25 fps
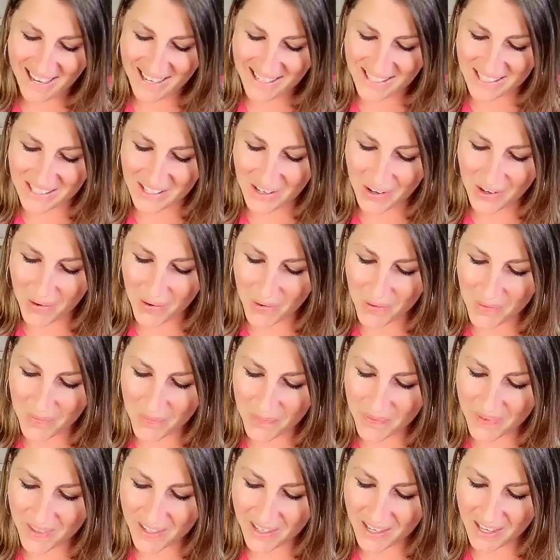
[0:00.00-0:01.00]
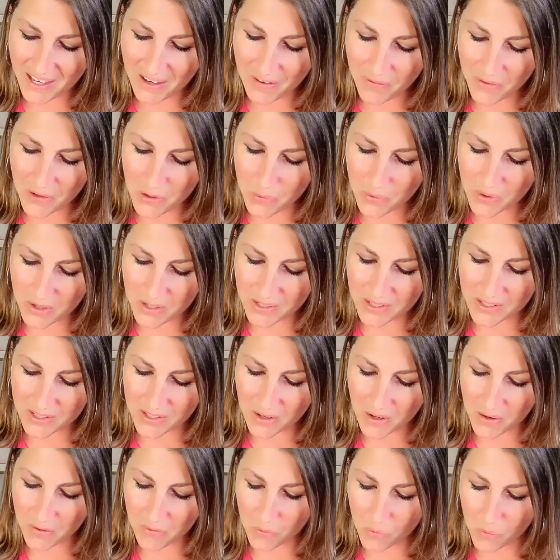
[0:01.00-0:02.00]
So if you were to
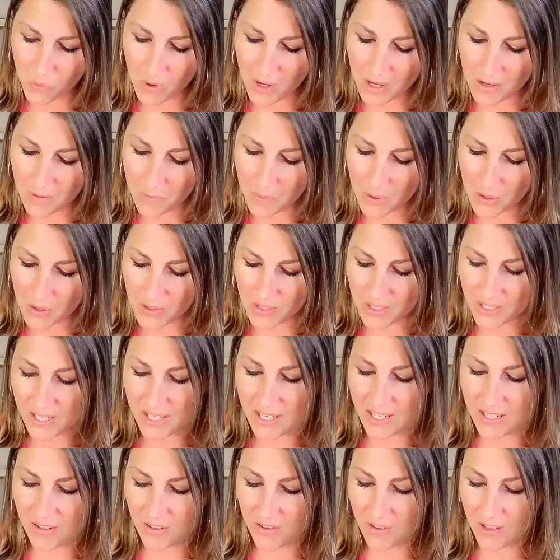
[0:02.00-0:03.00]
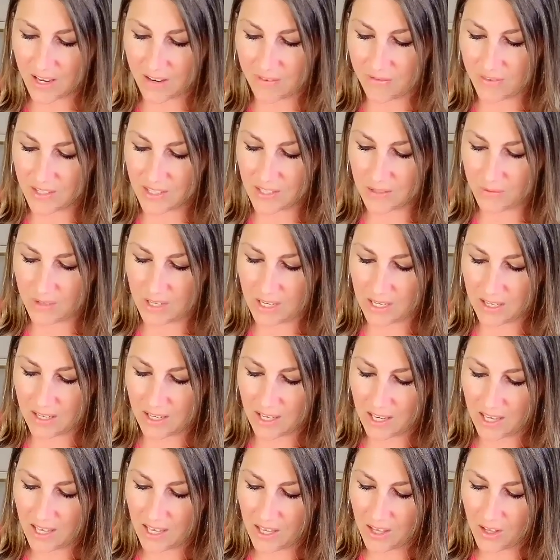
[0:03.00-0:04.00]
serve one person in your life this week,
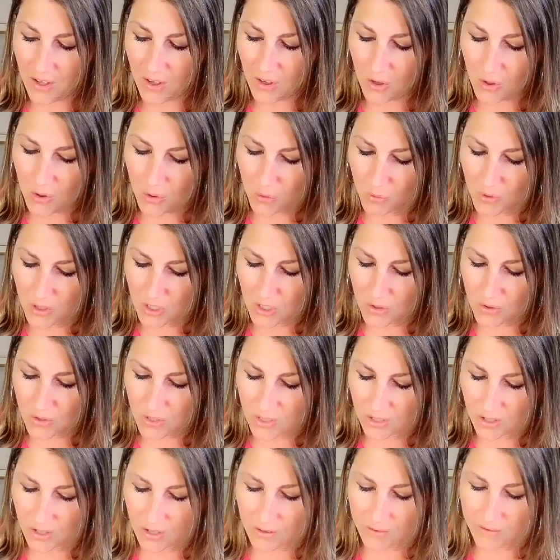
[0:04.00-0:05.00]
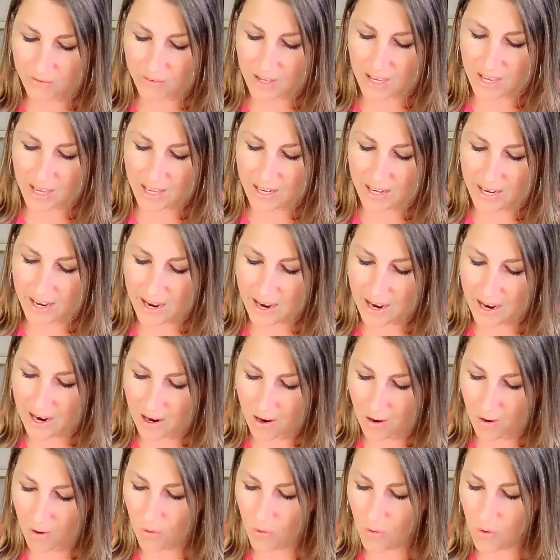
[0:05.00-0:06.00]
who would you serve and
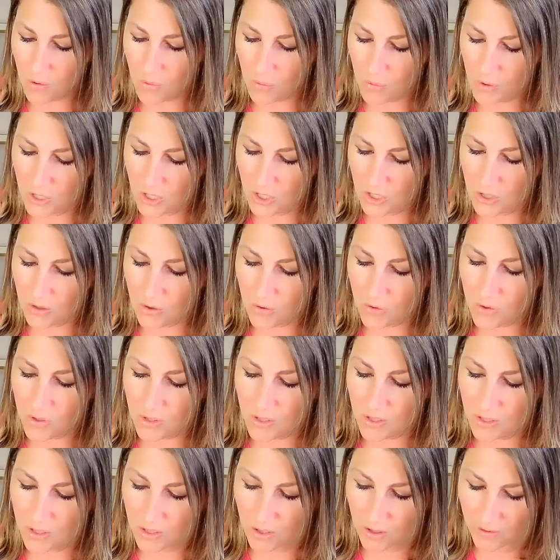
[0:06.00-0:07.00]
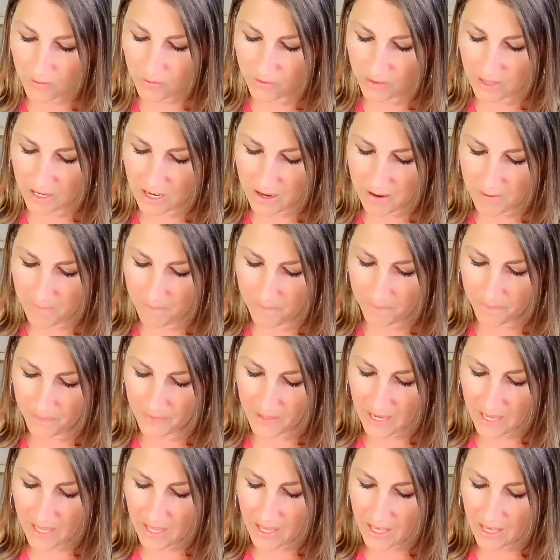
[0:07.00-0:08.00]
how would you serve them?
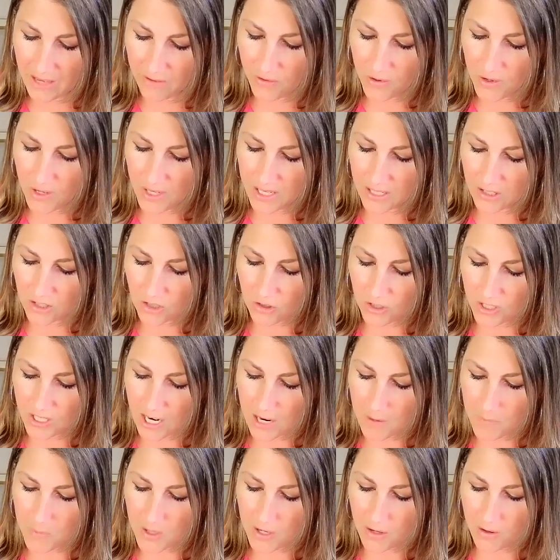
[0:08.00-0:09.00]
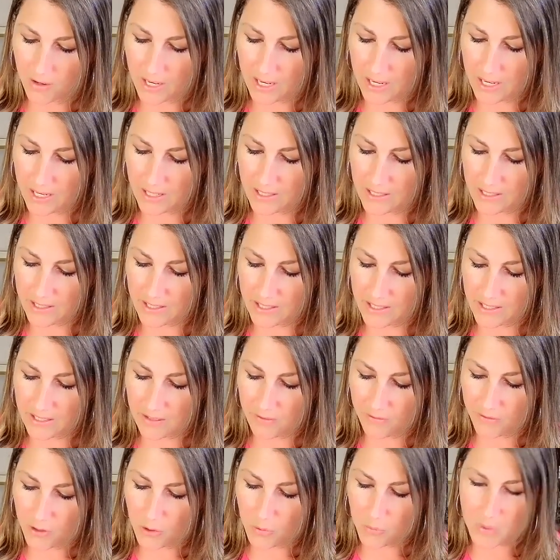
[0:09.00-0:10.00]
If you had extra time on your hands, list a
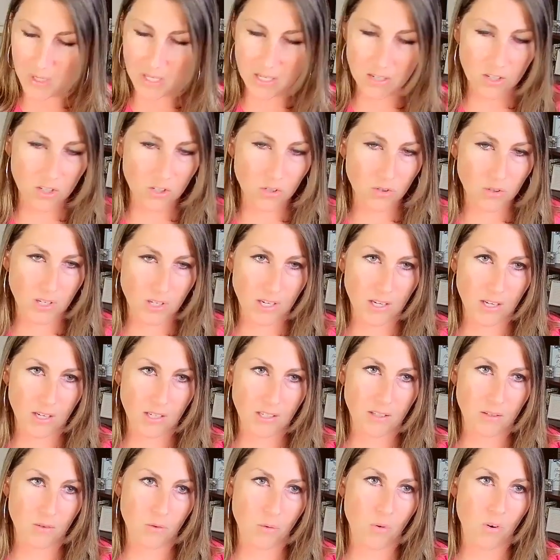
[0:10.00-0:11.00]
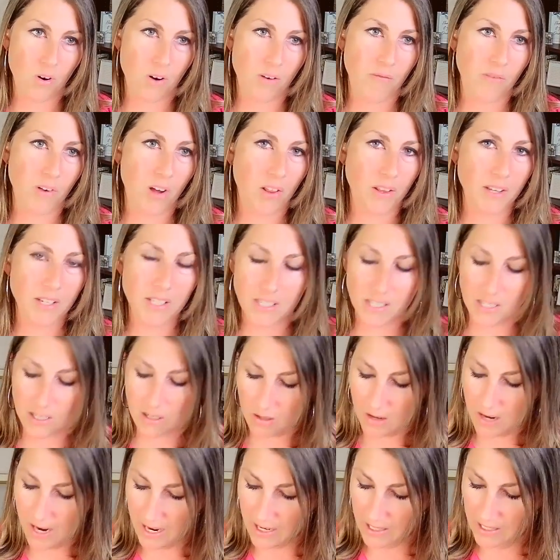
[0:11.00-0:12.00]
few ministries or
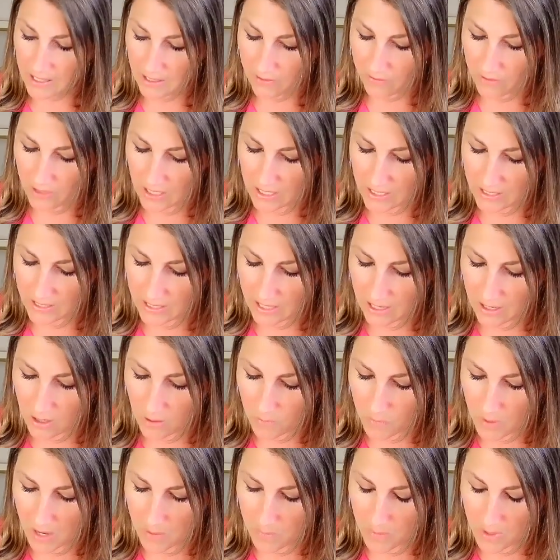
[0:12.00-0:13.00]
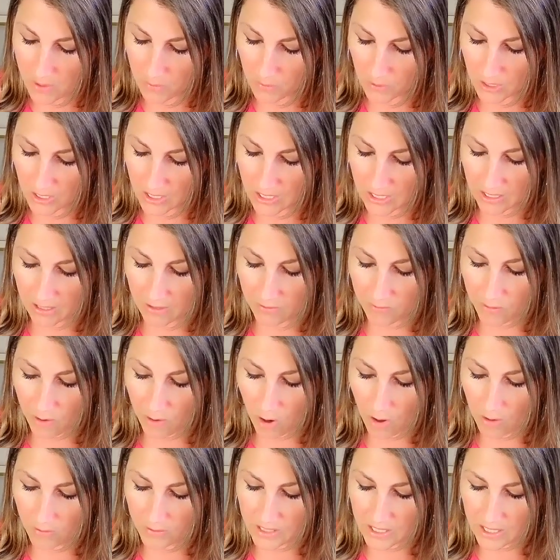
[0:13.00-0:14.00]
volunteer activities that you might be able to get
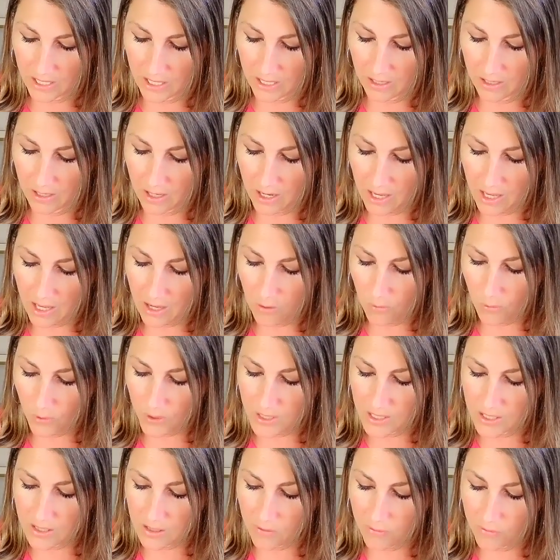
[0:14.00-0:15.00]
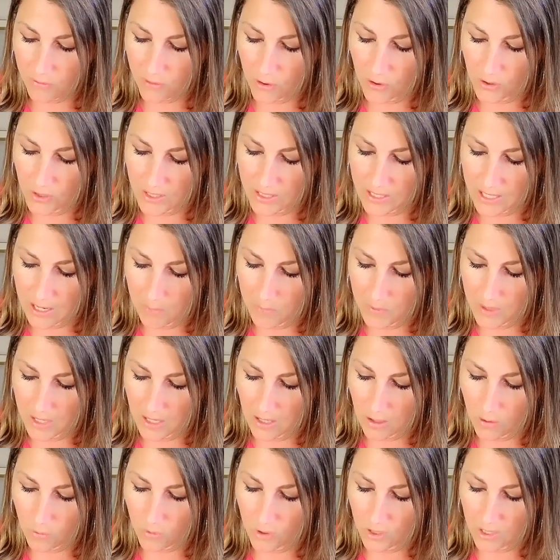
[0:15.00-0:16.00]
involved in. What's the first step that
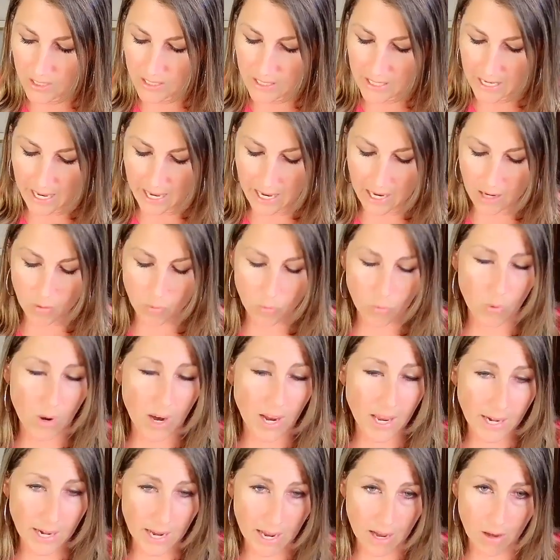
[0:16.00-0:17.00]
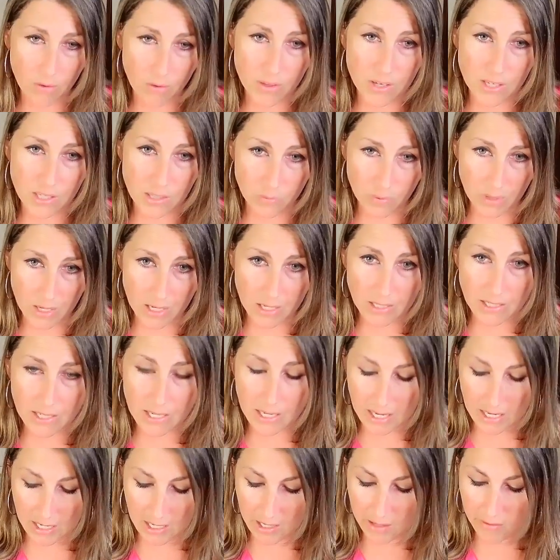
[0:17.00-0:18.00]
you want to take right now this week to
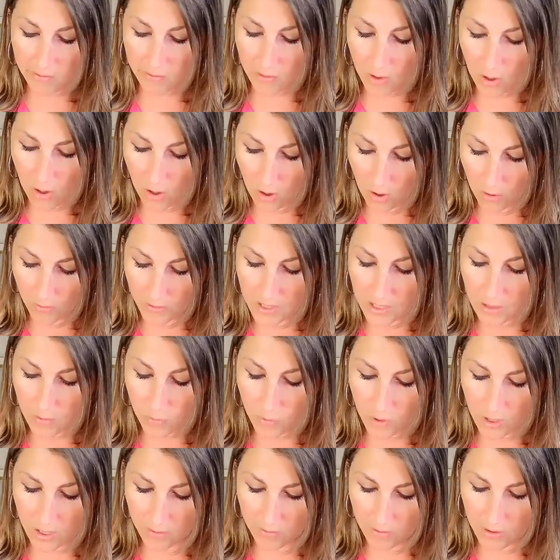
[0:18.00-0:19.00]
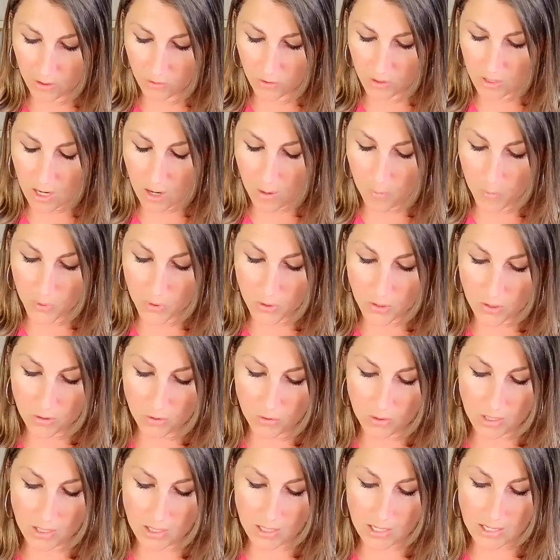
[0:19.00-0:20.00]
get involved in one of those
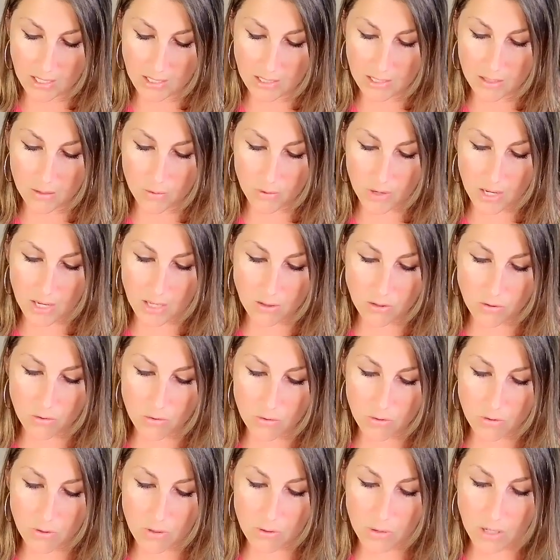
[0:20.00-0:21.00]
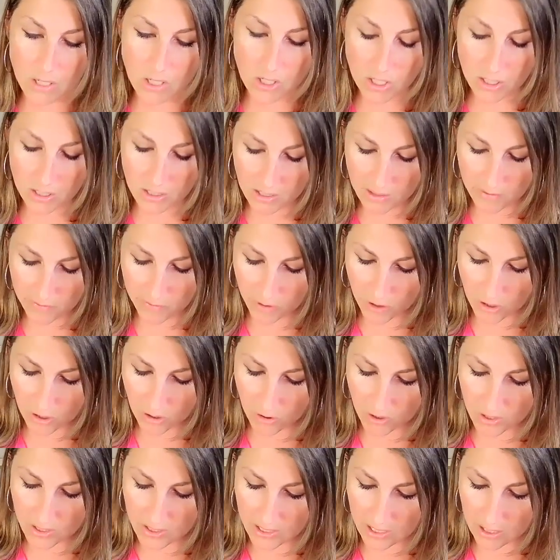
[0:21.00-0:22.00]
opportunities? So answer those questions for
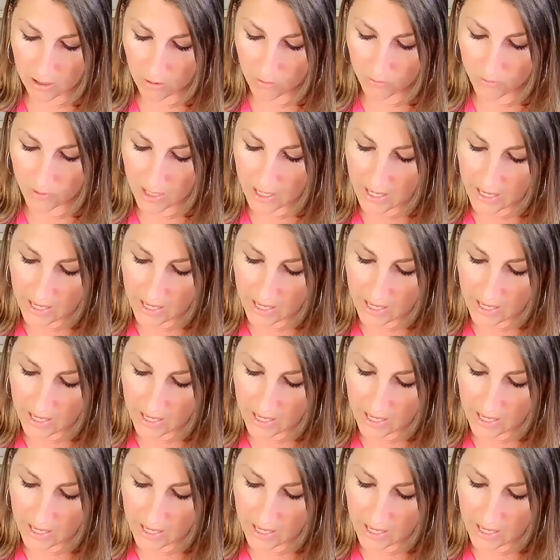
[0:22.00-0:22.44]
yourself.